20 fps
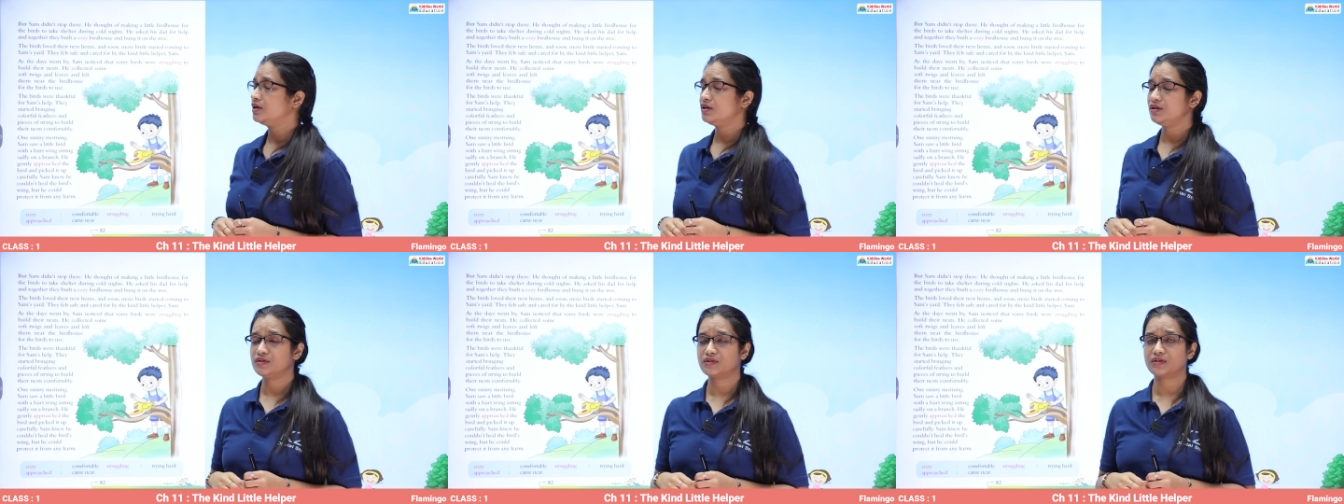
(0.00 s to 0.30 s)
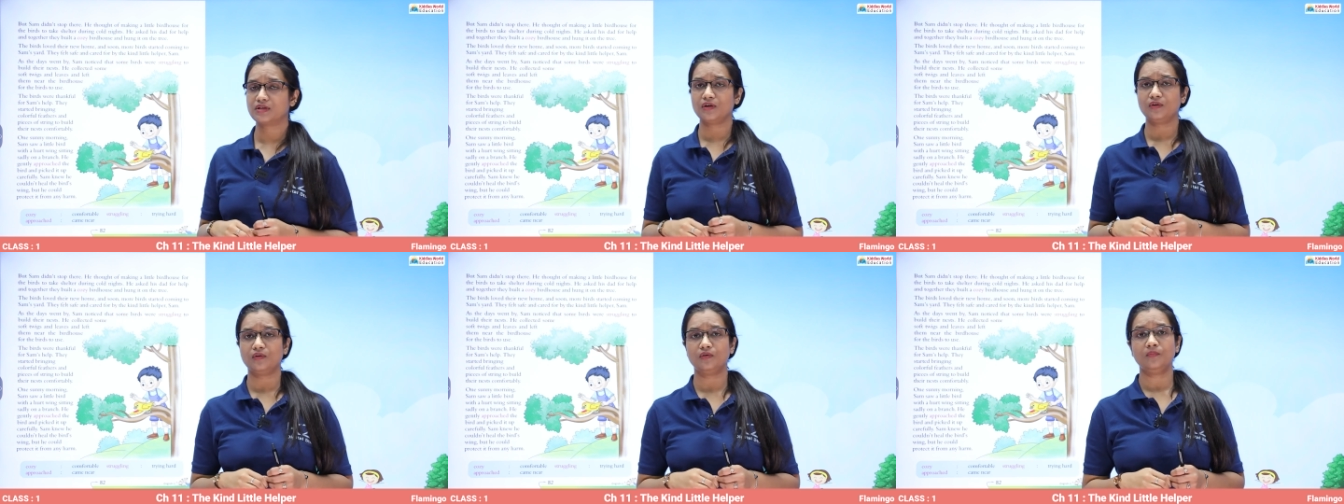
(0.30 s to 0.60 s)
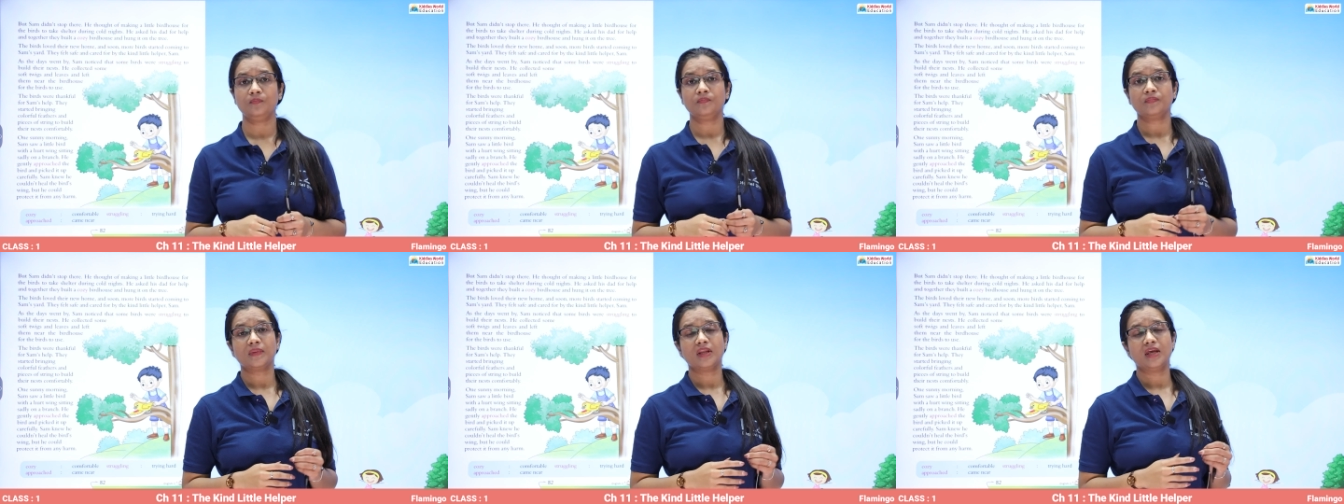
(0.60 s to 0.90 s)

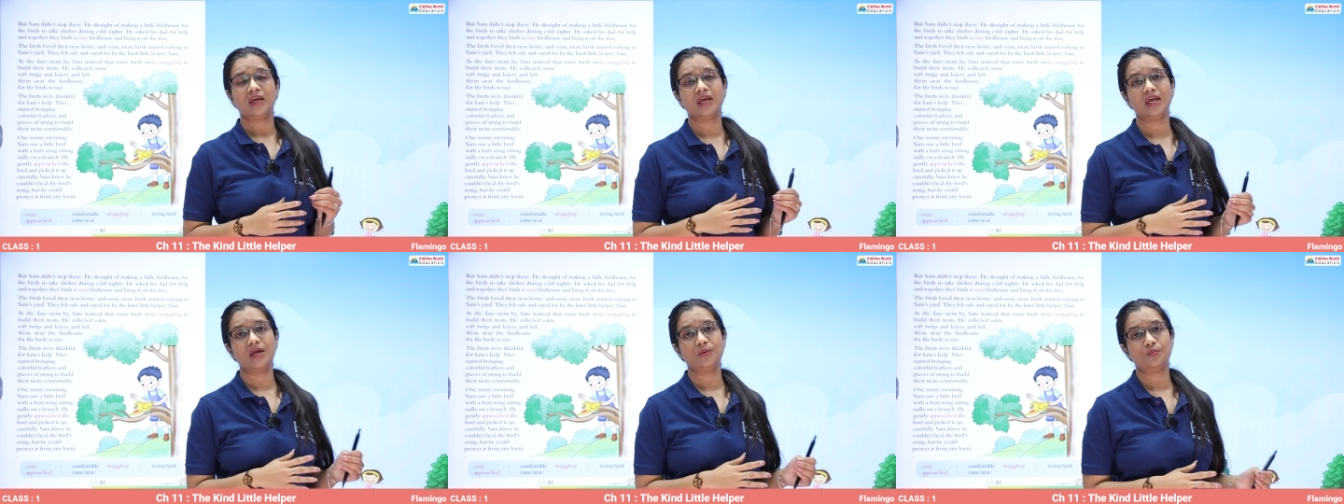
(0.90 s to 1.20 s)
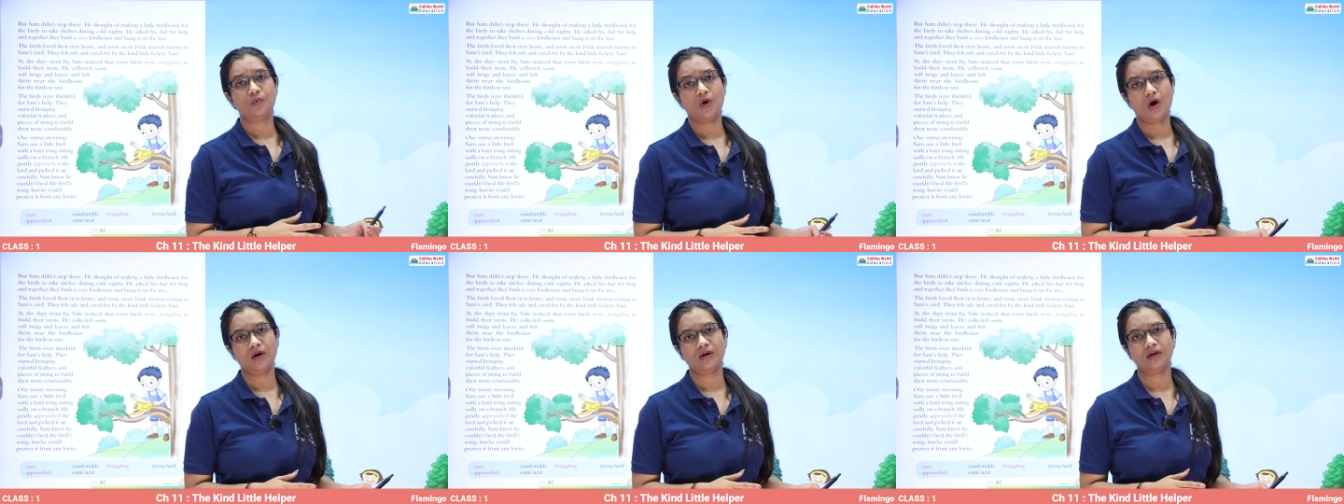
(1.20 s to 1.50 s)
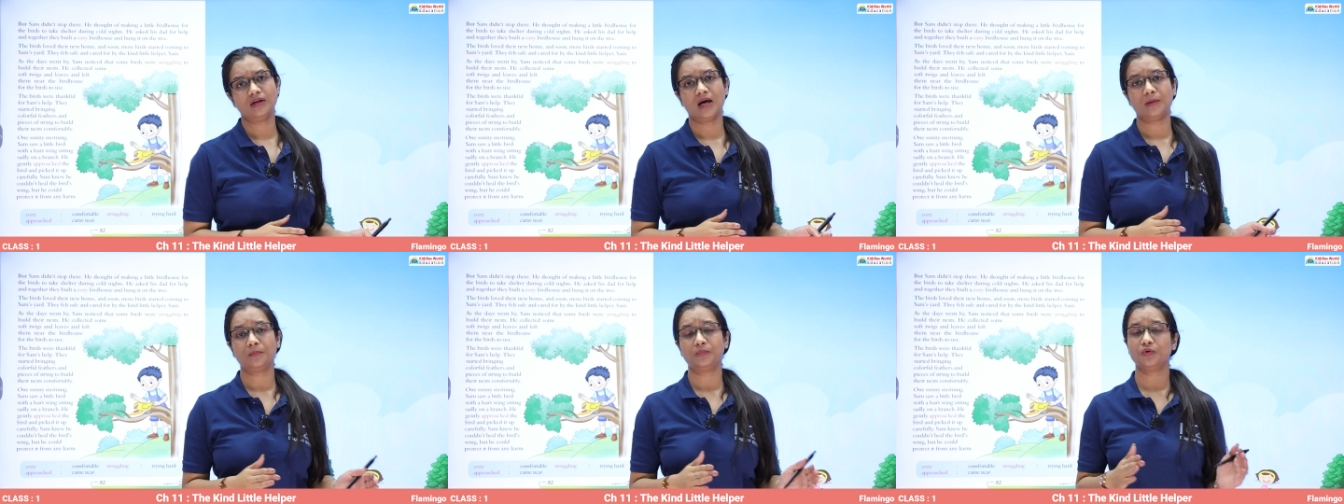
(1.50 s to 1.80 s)
So he
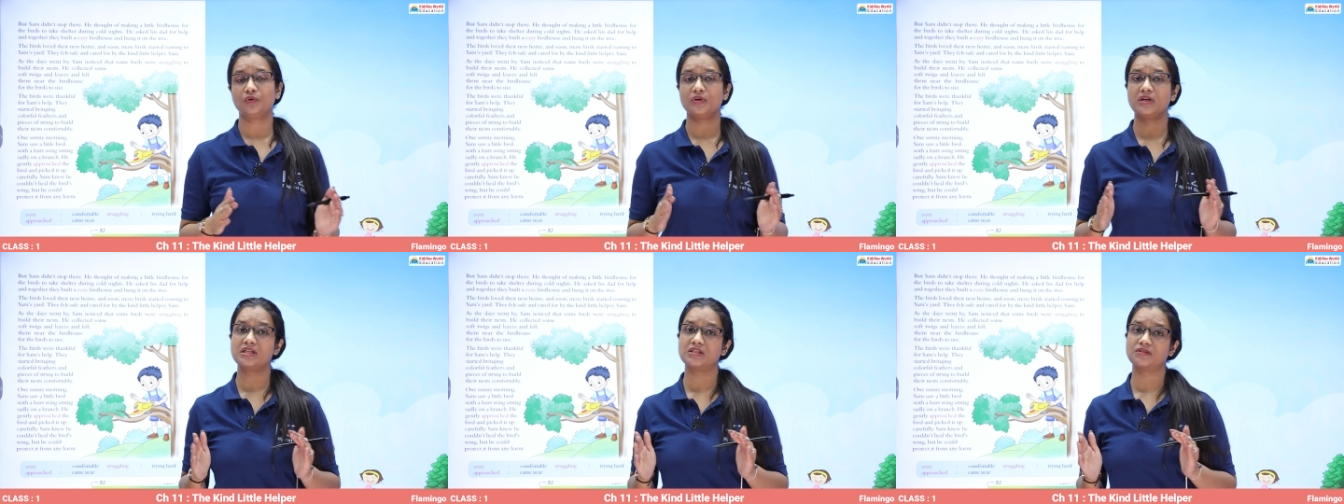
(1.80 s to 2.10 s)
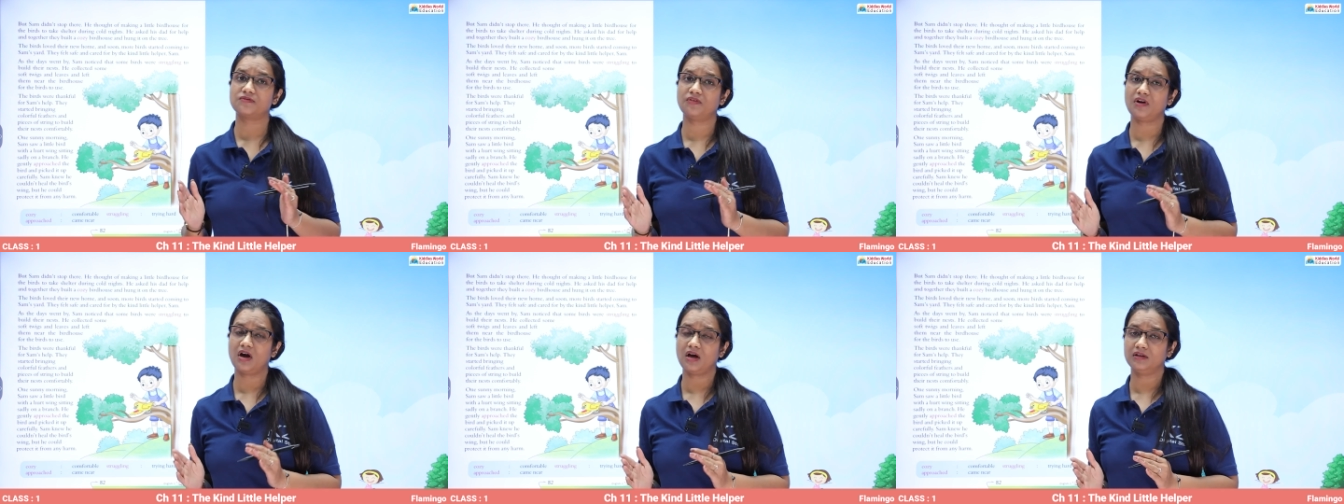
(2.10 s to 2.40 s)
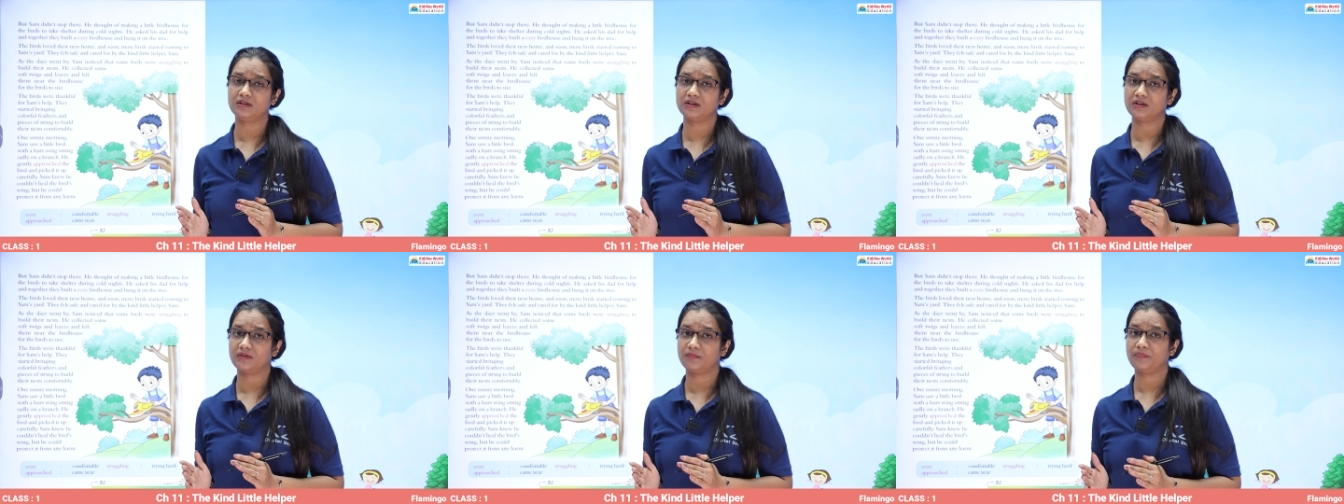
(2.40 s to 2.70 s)
walked up to his
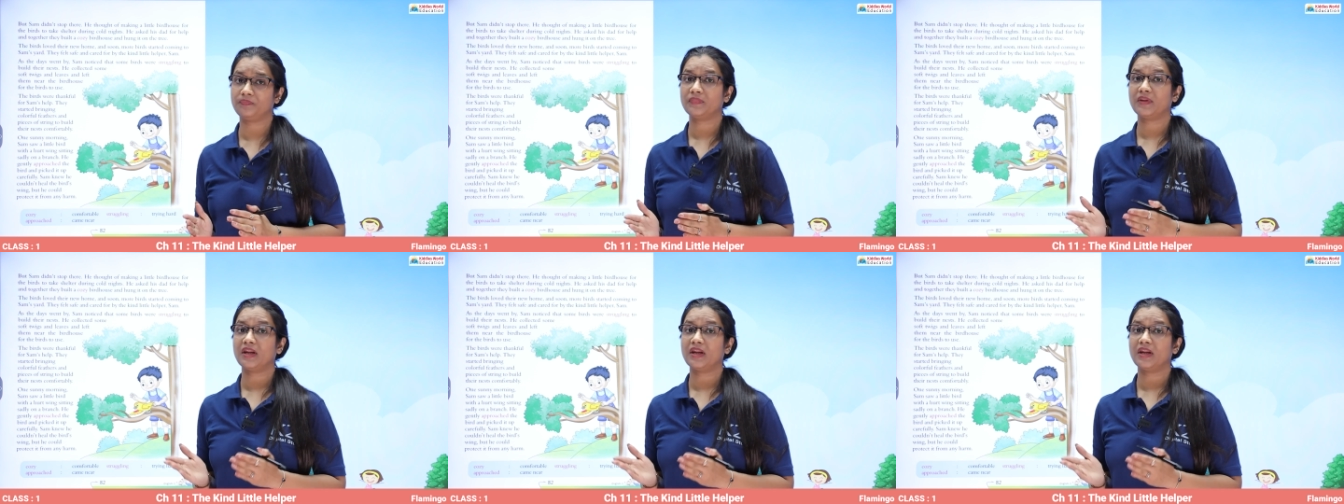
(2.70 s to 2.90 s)
father